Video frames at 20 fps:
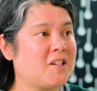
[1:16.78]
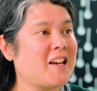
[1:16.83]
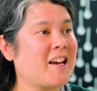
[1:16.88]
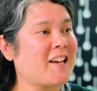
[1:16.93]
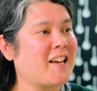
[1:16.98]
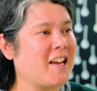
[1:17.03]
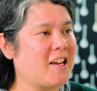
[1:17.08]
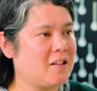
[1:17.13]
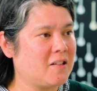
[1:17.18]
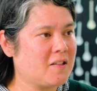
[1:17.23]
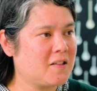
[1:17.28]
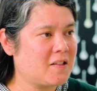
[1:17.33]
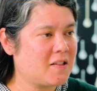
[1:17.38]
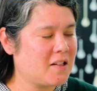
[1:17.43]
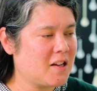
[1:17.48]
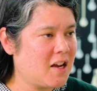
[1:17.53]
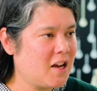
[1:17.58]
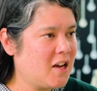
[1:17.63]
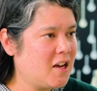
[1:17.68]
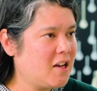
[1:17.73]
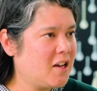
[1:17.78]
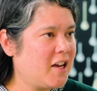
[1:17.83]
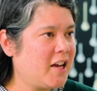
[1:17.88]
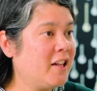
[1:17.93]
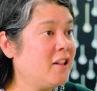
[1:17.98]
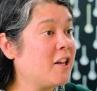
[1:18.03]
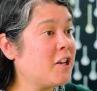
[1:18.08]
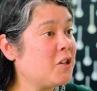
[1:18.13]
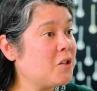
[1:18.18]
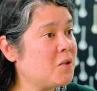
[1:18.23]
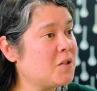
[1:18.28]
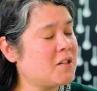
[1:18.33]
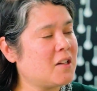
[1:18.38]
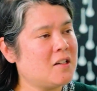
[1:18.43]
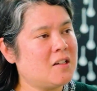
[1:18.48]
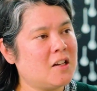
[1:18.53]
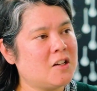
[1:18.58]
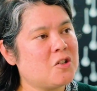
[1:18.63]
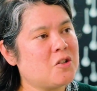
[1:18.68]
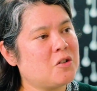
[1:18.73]
decades. And like you
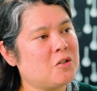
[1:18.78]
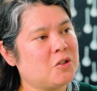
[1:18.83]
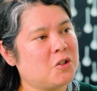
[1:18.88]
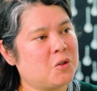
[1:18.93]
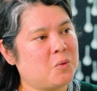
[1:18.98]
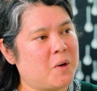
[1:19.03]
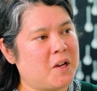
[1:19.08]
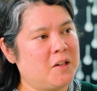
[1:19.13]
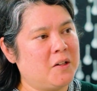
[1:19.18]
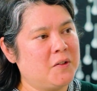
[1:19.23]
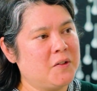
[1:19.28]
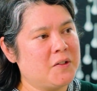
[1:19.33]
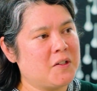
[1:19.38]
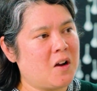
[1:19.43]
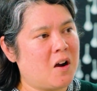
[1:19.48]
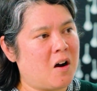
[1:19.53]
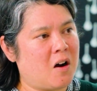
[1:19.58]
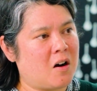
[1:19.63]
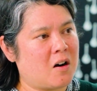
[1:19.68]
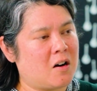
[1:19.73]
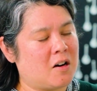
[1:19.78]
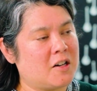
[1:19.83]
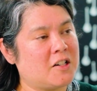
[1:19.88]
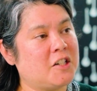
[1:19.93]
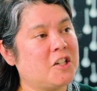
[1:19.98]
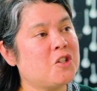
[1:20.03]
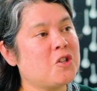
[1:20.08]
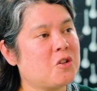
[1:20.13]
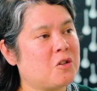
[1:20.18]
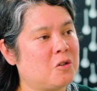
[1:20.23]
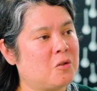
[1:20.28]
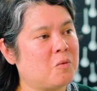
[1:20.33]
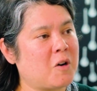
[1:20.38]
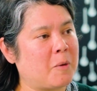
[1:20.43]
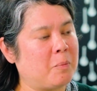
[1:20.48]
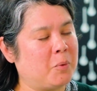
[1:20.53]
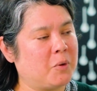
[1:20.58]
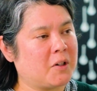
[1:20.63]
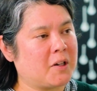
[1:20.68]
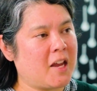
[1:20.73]
said, digital twins are digital
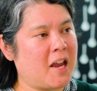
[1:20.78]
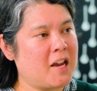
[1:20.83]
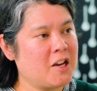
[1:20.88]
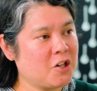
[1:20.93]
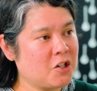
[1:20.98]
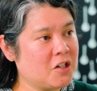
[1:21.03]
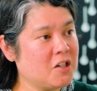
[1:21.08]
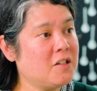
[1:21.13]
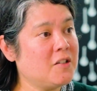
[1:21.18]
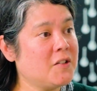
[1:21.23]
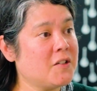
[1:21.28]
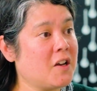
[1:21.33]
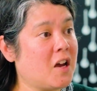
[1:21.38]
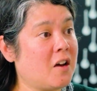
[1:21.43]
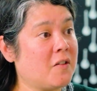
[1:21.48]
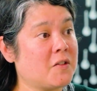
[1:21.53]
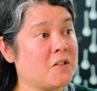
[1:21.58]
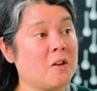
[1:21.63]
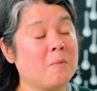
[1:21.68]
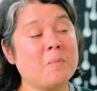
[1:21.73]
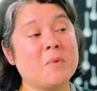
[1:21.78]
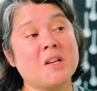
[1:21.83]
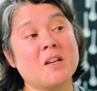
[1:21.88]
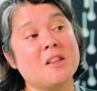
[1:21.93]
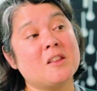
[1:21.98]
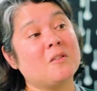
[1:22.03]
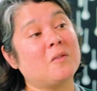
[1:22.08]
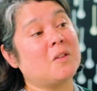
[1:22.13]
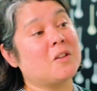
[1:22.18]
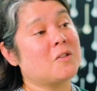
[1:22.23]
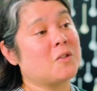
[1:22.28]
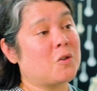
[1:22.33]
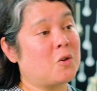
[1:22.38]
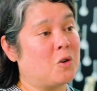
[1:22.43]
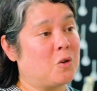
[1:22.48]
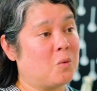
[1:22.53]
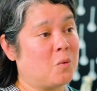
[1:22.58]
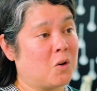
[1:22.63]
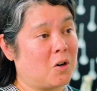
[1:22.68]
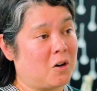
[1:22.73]
replications hmm. of something in the physical